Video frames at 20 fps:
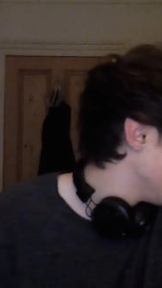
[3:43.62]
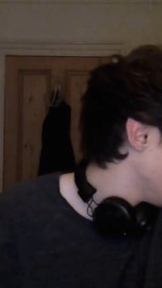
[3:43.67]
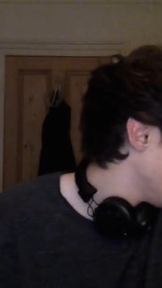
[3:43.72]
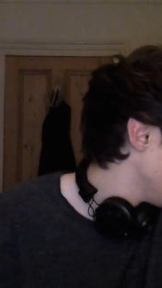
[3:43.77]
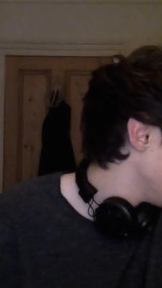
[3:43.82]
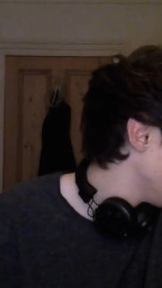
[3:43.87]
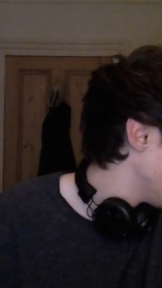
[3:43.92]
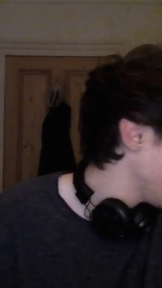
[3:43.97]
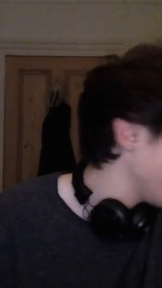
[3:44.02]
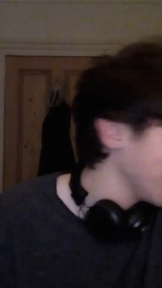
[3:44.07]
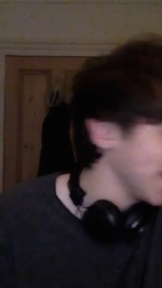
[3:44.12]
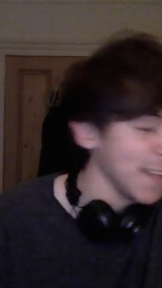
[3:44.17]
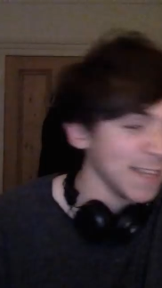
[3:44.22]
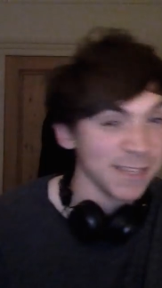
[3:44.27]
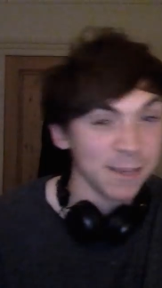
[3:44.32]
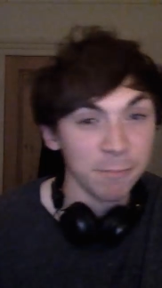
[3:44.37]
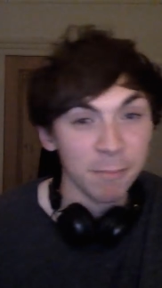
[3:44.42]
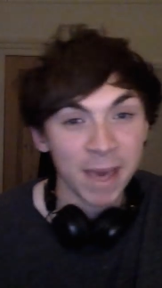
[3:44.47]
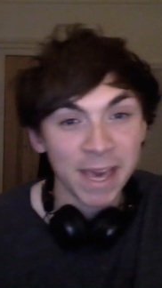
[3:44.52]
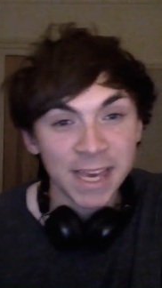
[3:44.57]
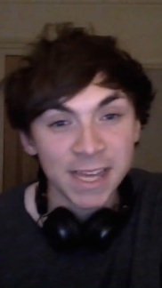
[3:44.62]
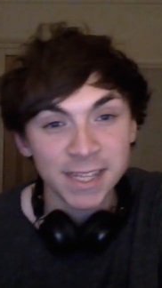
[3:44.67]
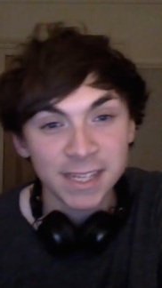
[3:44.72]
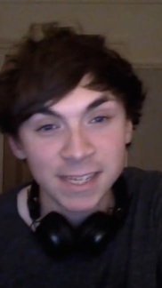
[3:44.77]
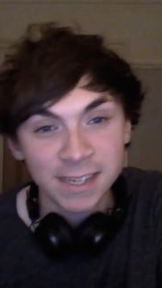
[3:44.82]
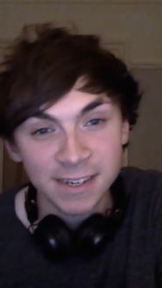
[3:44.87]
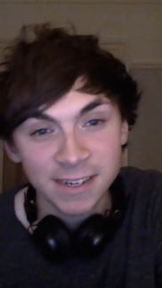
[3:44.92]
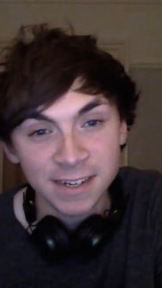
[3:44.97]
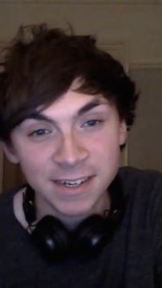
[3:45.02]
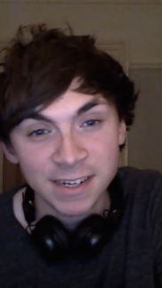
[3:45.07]
my, my bed isn't made.
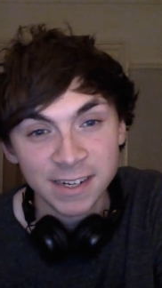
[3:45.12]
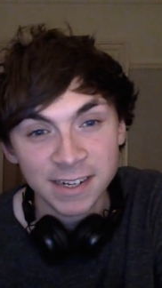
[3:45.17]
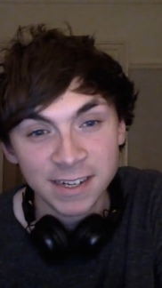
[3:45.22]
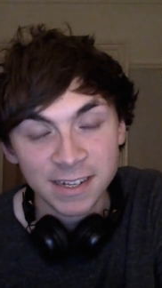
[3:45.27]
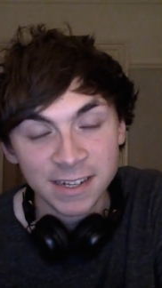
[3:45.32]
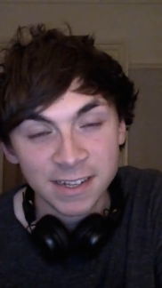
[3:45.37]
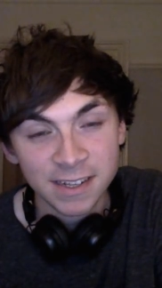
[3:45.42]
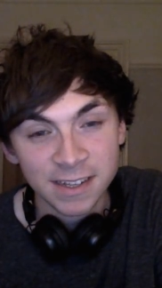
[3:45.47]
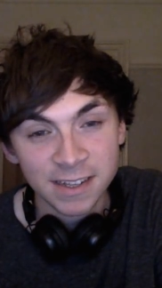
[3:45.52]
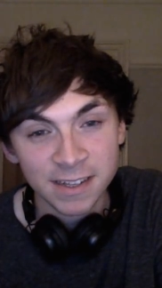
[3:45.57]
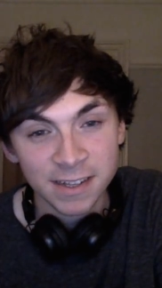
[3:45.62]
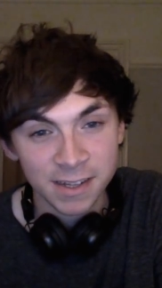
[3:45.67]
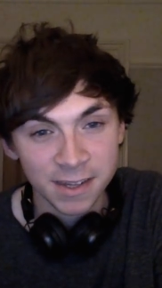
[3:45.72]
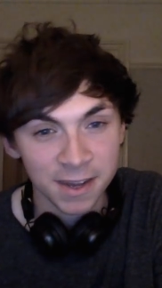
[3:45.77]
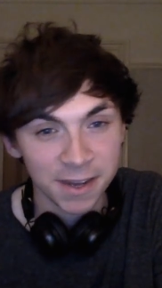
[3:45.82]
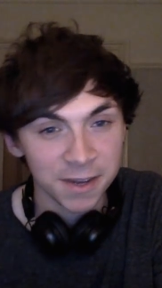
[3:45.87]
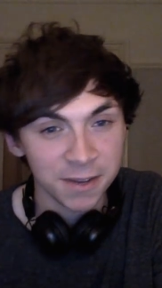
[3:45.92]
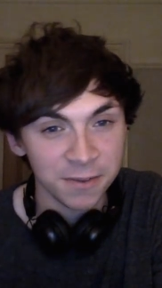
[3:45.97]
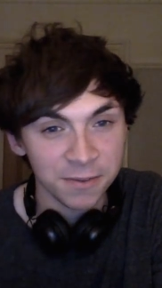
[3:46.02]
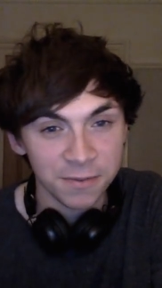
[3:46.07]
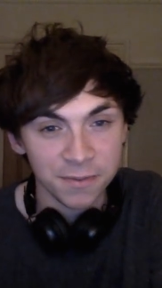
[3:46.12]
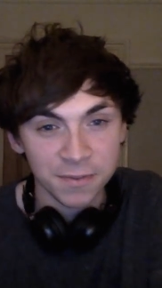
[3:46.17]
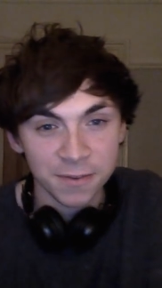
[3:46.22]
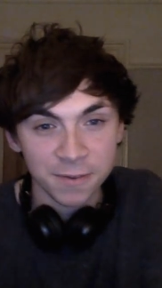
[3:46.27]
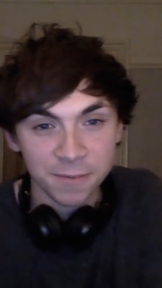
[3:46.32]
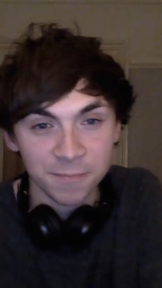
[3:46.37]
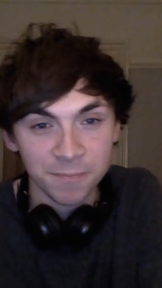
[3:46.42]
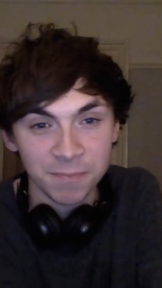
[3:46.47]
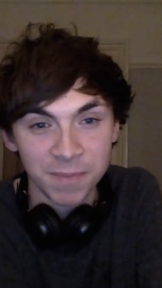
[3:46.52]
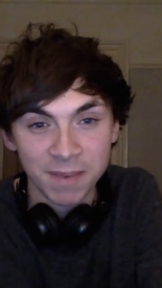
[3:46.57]
Kind of
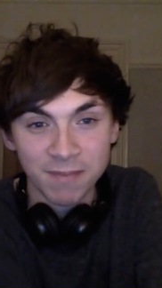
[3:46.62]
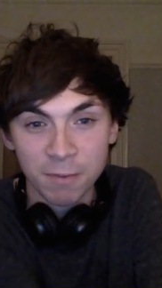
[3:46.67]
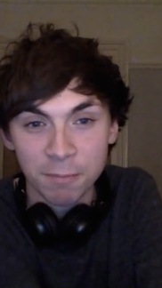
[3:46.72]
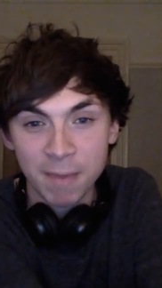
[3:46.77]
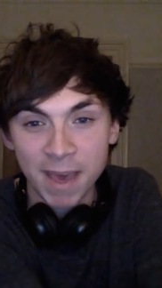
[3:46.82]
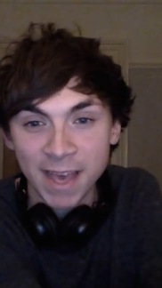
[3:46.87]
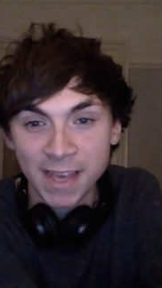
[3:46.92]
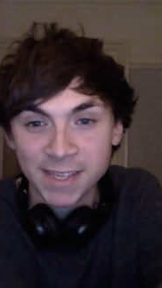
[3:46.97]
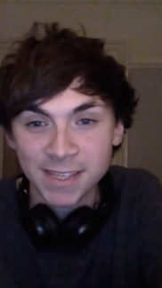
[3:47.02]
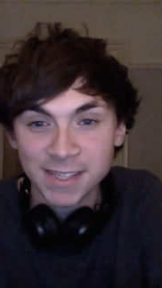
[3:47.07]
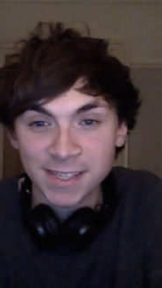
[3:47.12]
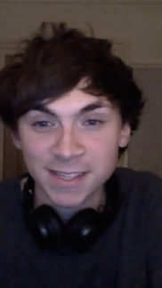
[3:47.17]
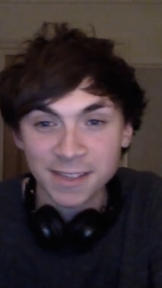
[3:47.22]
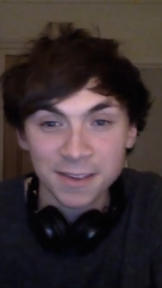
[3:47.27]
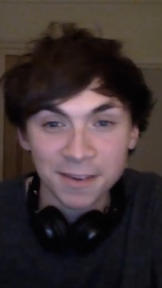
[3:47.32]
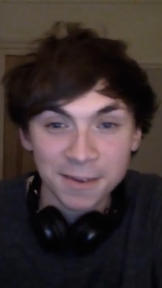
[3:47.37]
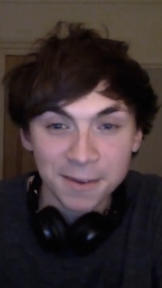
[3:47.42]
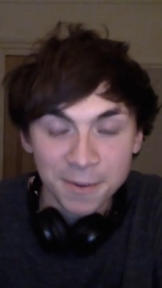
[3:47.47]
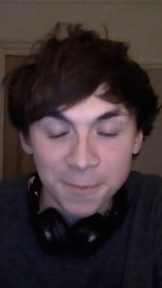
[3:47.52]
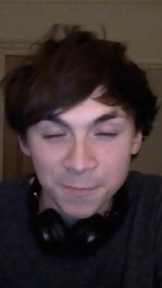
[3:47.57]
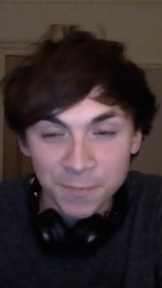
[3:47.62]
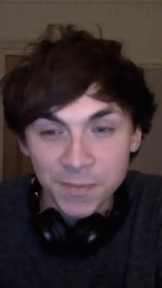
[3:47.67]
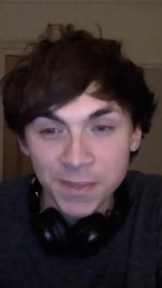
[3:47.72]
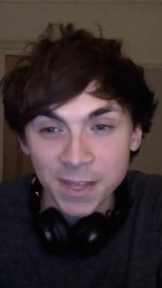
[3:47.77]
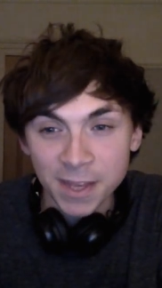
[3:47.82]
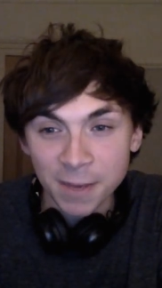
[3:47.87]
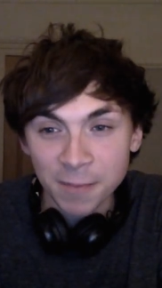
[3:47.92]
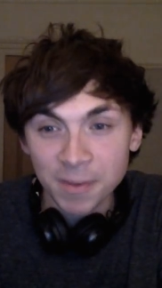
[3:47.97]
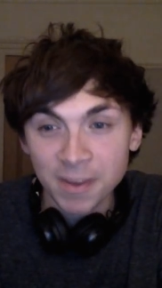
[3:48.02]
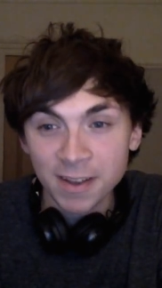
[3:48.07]
bit of a mess,
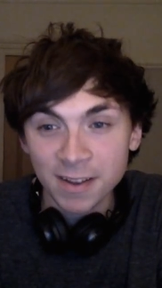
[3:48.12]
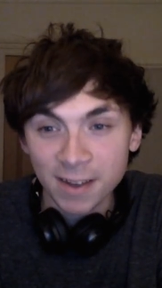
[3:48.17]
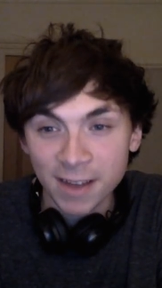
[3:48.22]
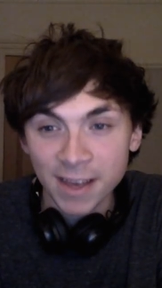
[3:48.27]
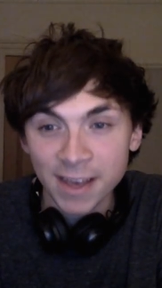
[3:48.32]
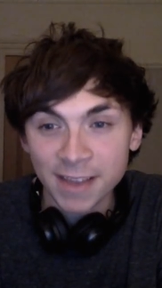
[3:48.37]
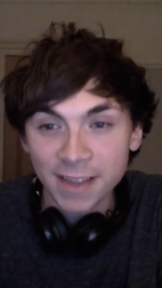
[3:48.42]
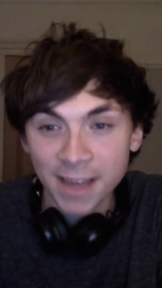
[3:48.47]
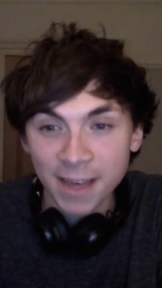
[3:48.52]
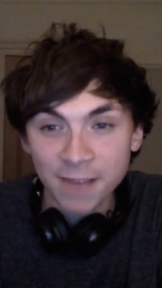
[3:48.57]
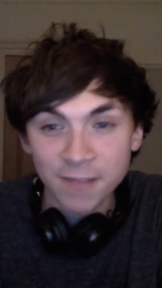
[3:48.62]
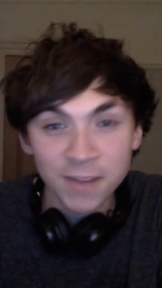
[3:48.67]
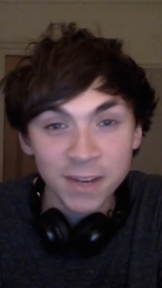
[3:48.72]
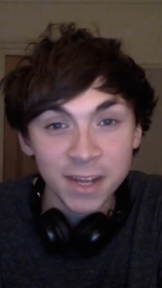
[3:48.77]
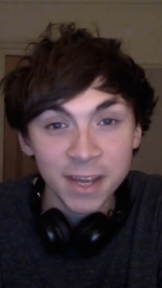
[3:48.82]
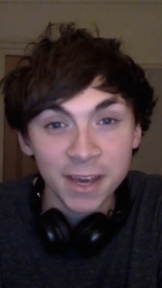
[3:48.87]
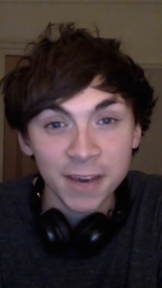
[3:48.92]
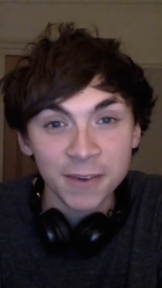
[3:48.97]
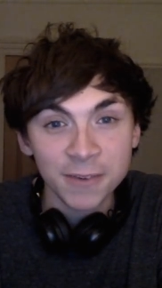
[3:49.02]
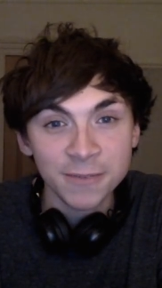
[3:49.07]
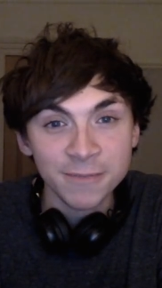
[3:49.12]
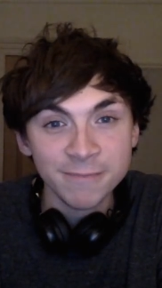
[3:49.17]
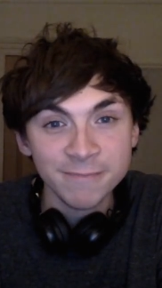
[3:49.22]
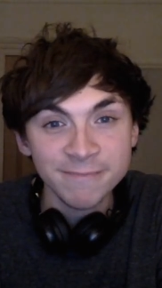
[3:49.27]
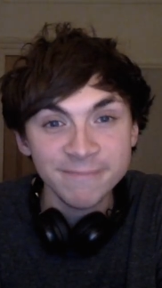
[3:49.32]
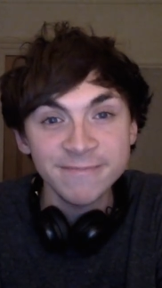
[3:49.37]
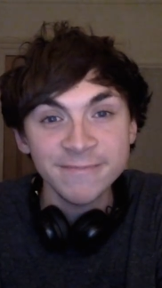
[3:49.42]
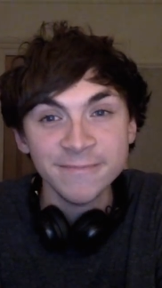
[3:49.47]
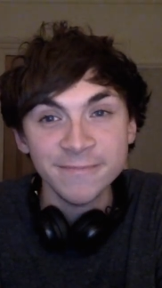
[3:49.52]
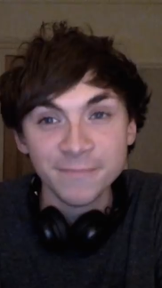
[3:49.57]
a bit like that video,
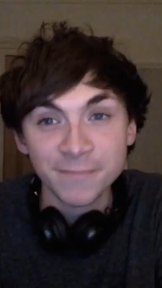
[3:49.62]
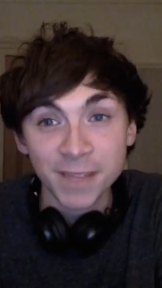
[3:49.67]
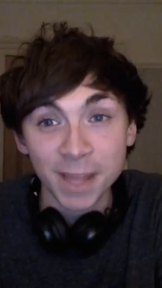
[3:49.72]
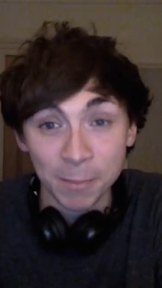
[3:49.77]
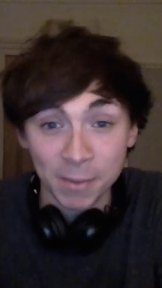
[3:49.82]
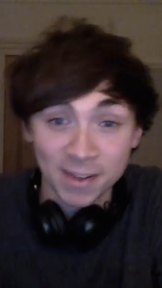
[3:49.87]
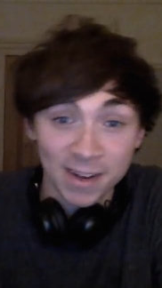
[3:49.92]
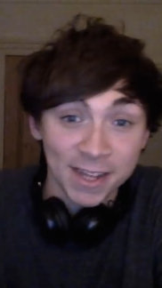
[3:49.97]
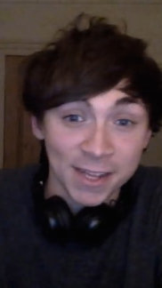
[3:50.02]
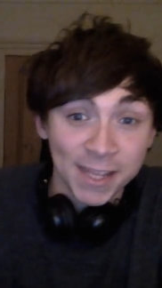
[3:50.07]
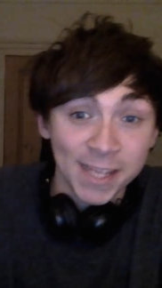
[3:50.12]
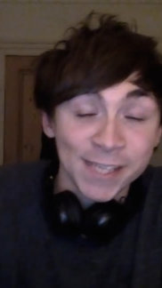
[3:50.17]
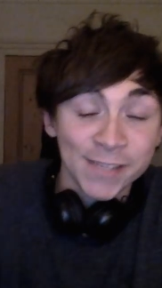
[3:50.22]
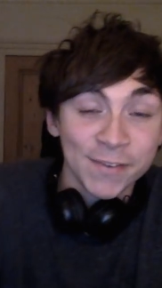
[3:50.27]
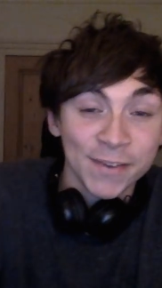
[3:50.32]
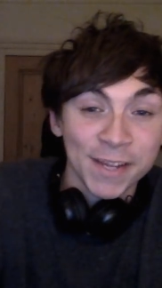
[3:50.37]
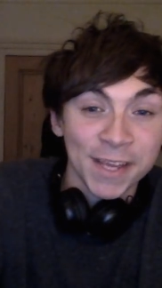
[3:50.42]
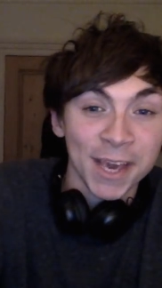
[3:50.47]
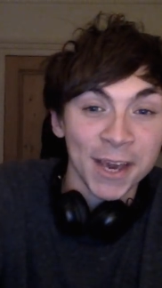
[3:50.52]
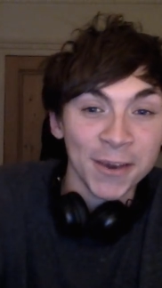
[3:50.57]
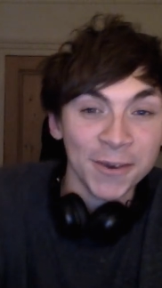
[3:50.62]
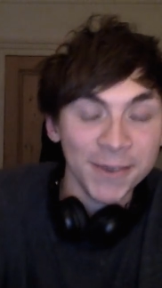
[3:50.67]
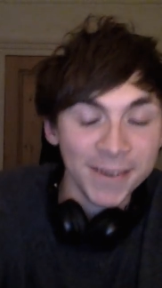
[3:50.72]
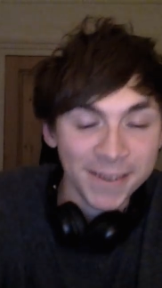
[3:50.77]
a bit like this video.